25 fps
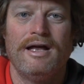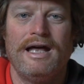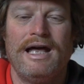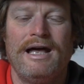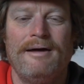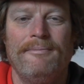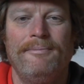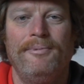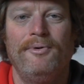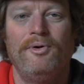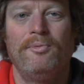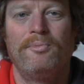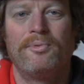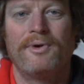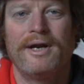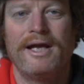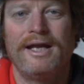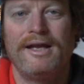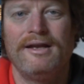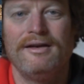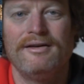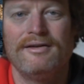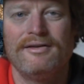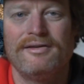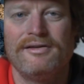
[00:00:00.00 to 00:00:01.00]
ample
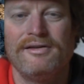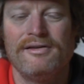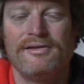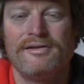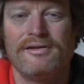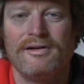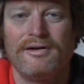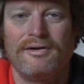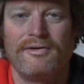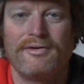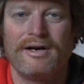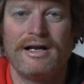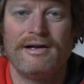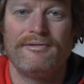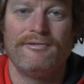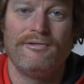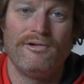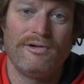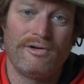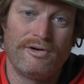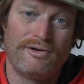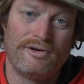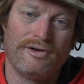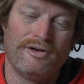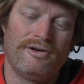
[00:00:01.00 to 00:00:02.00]
braking distance on
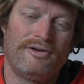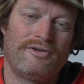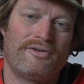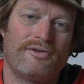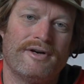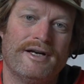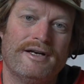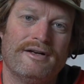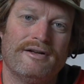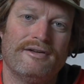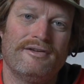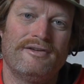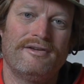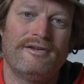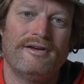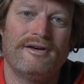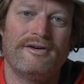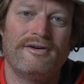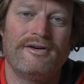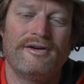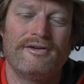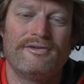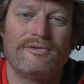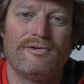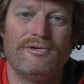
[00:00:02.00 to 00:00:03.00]
gravel, good tread on
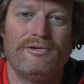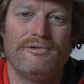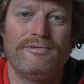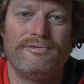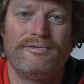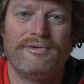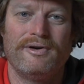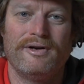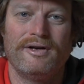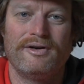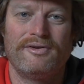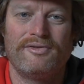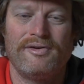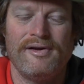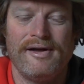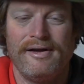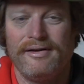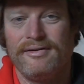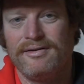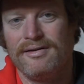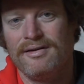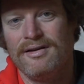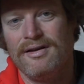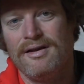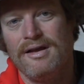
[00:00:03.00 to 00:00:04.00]
serious off-road
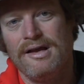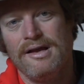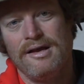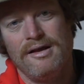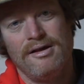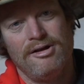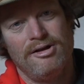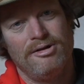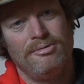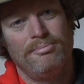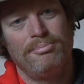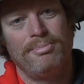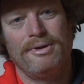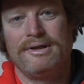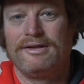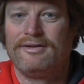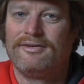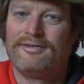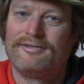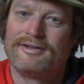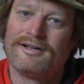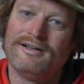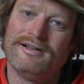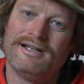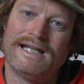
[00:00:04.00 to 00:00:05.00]
tracks, but
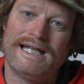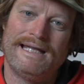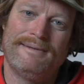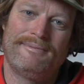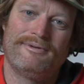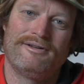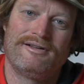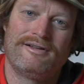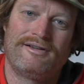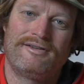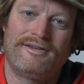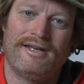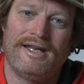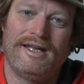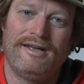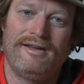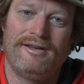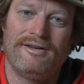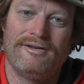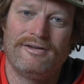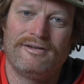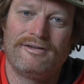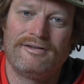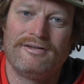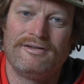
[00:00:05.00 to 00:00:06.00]
still able to take
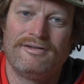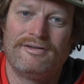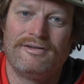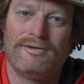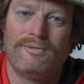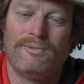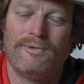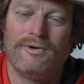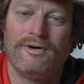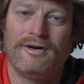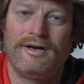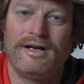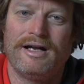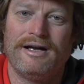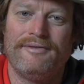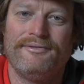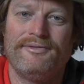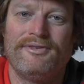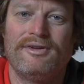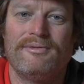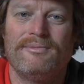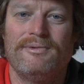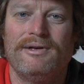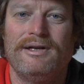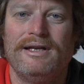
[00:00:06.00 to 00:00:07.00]
you to work
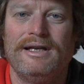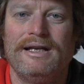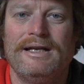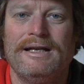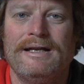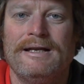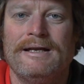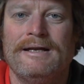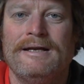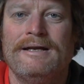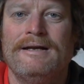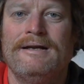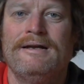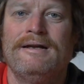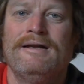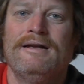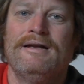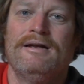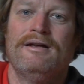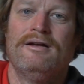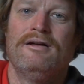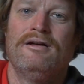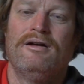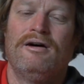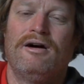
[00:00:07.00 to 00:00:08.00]
comfortably
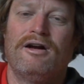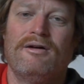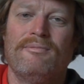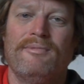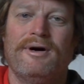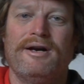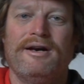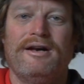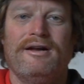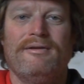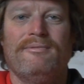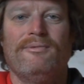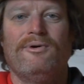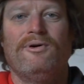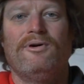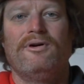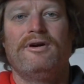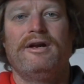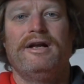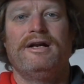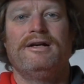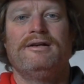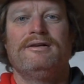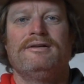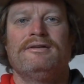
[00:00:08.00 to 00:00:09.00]
on a Monday
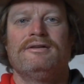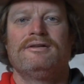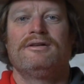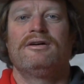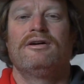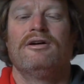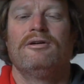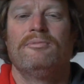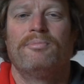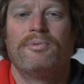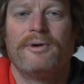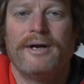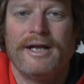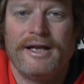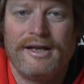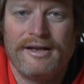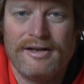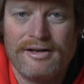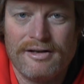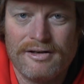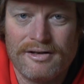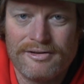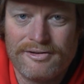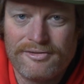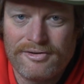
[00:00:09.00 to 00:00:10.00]
morning, good
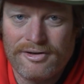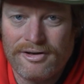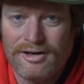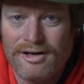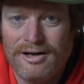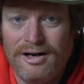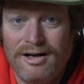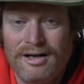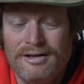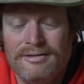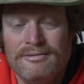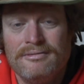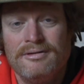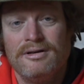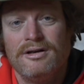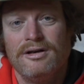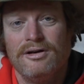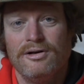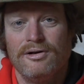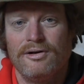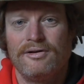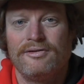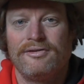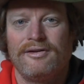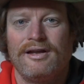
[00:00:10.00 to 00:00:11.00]
braking on tar,
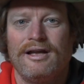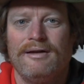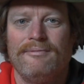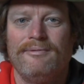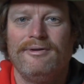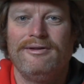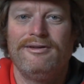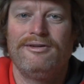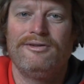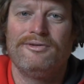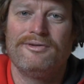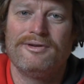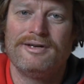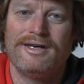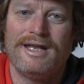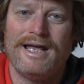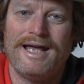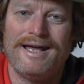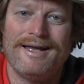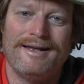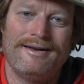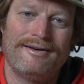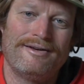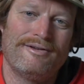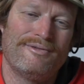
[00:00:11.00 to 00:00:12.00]
looks come into it,
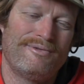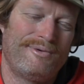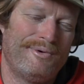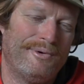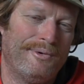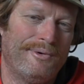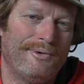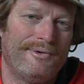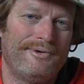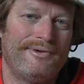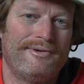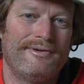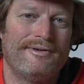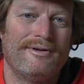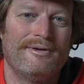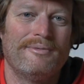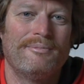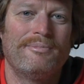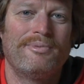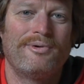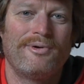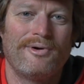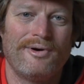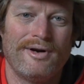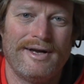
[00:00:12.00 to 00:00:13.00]
and of course
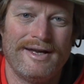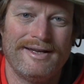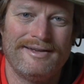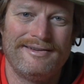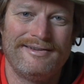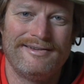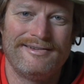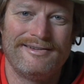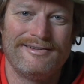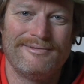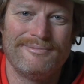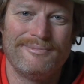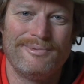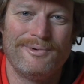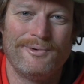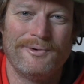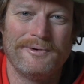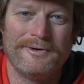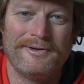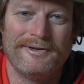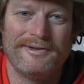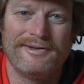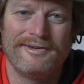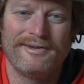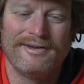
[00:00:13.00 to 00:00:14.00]
price is
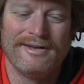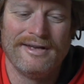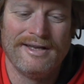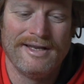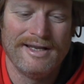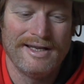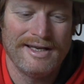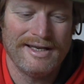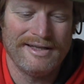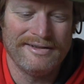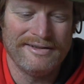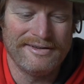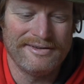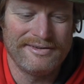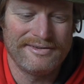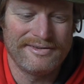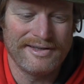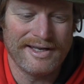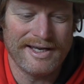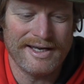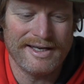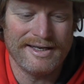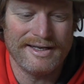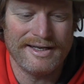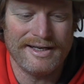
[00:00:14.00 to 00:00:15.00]
important in this
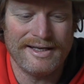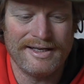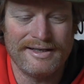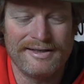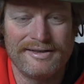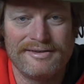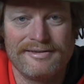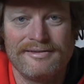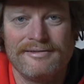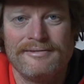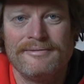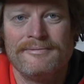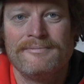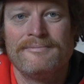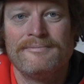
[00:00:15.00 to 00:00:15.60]
day and age.